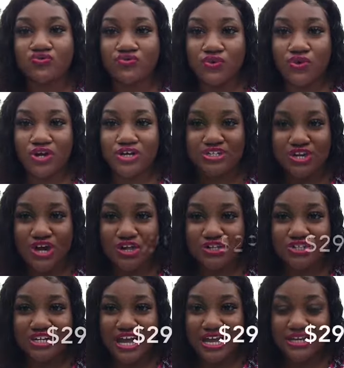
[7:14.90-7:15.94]
for
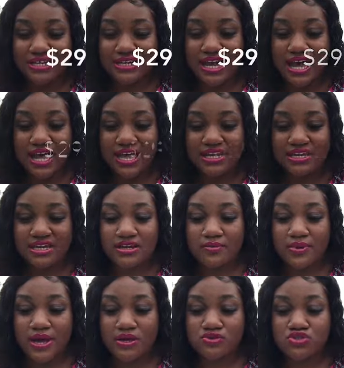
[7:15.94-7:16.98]
$1.99 in
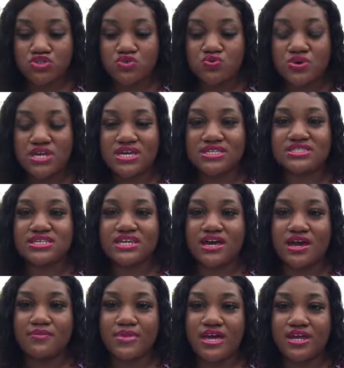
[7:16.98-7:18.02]
about 2 weeks
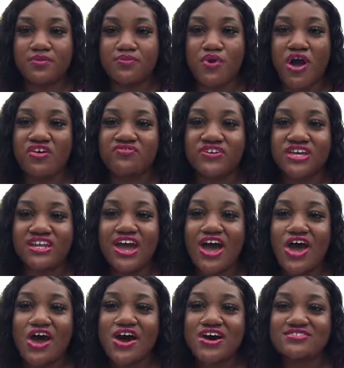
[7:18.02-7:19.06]
and I made a profit
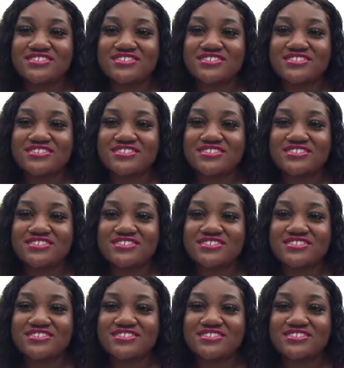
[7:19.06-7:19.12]
of